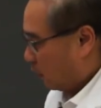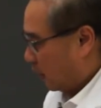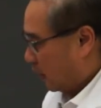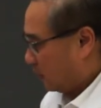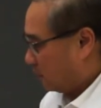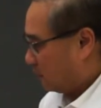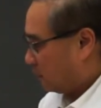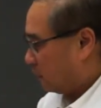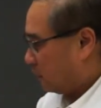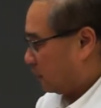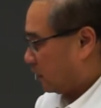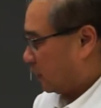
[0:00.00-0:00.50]

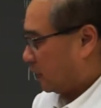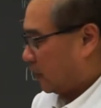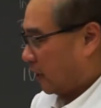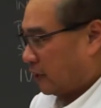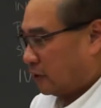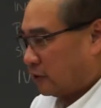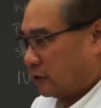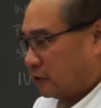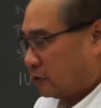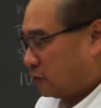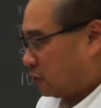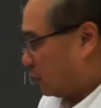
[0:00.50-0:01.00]
wait for the
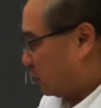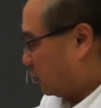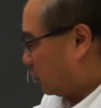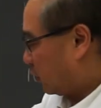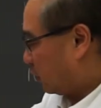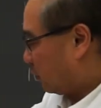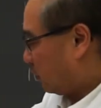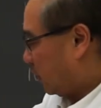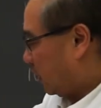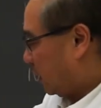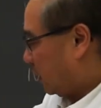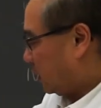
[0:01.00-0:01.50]
light to turn
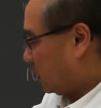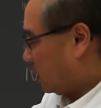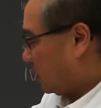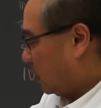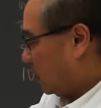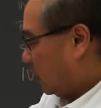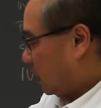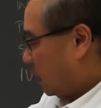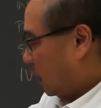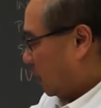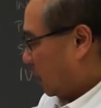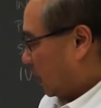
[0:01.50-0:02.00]
green,
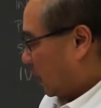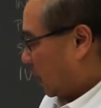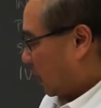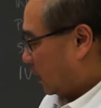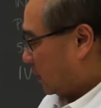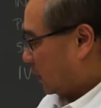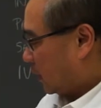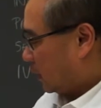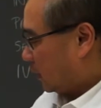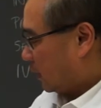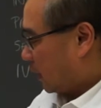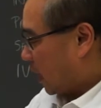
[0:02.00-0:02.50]

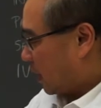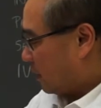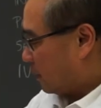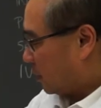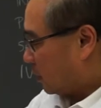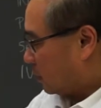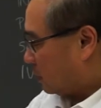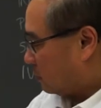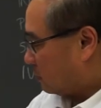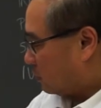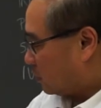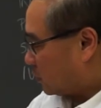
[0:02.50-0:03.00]
and the
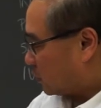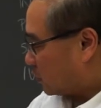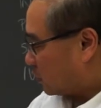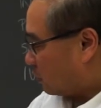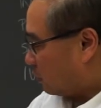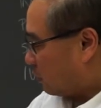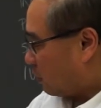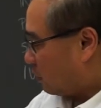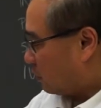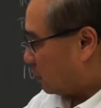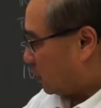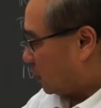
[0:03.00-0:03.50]
label will
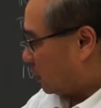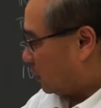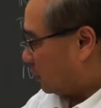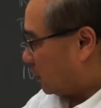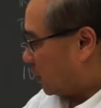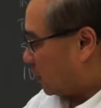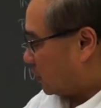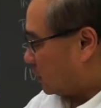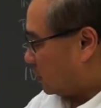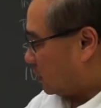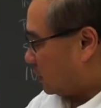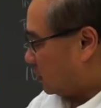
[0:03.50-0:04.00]
scroll here
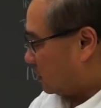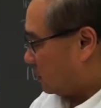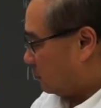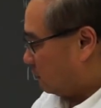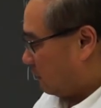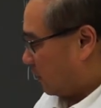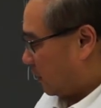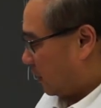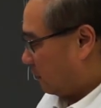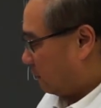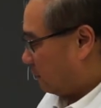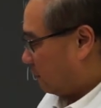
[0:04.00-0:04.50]
that
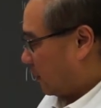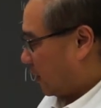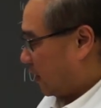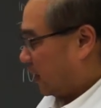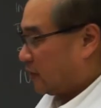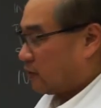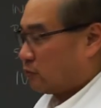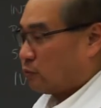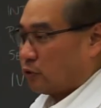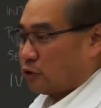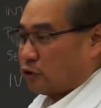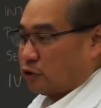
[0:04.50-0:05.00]

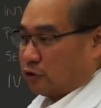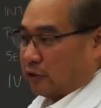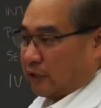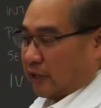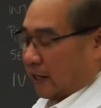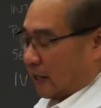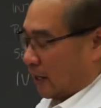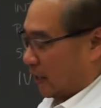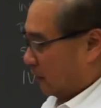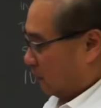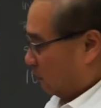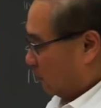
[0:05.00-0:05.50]
verifies what you
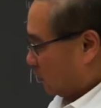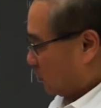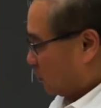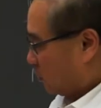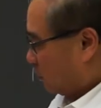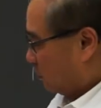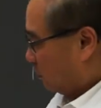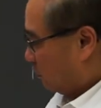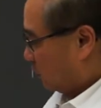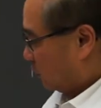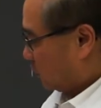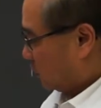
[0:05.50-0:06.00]

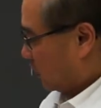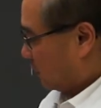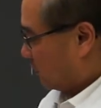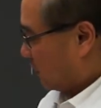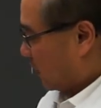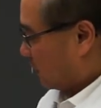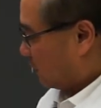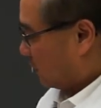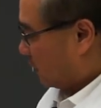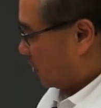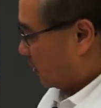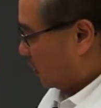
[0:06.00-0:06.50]

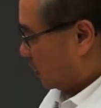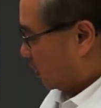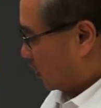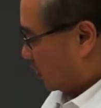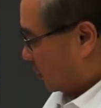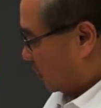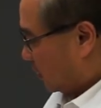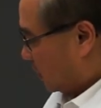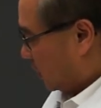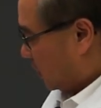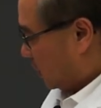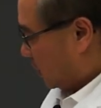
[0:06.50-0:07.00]
have
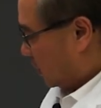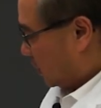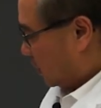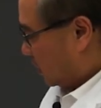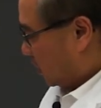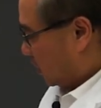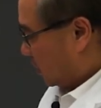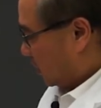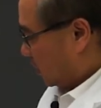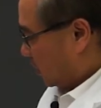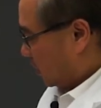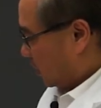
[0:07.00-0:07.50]
hung.
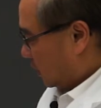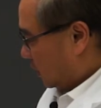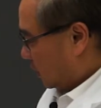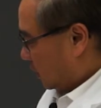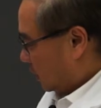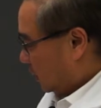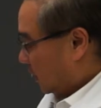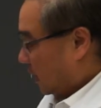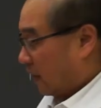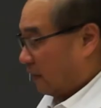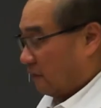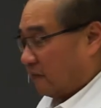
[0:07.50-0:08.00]

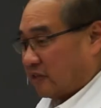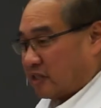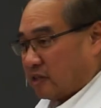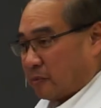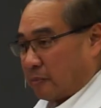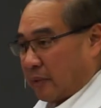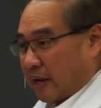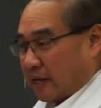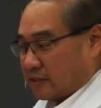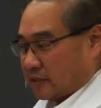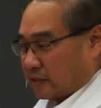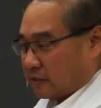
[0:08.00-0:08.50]
Now, if it's a
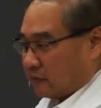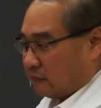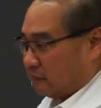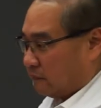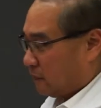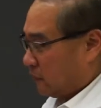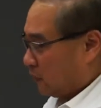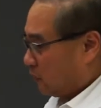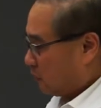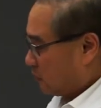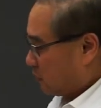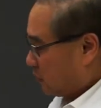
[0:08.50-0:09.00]
basic
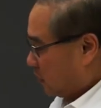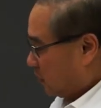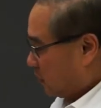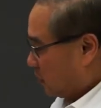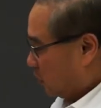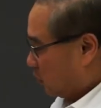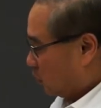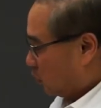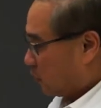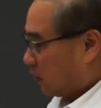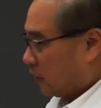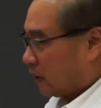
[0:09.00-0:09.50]
infusion,
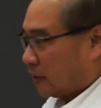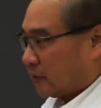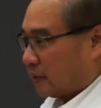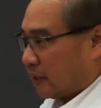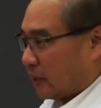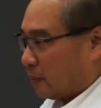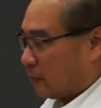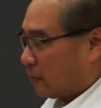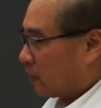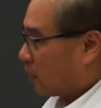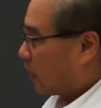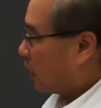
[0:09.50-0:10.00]
you don't need a
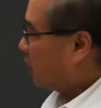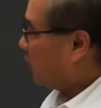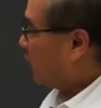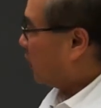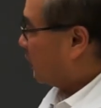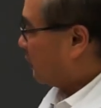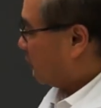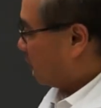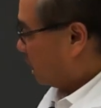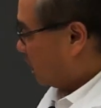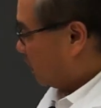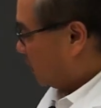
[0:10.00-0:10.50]
label on
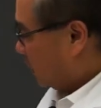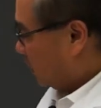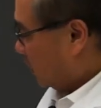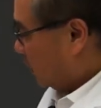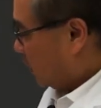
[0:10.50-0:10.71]
here.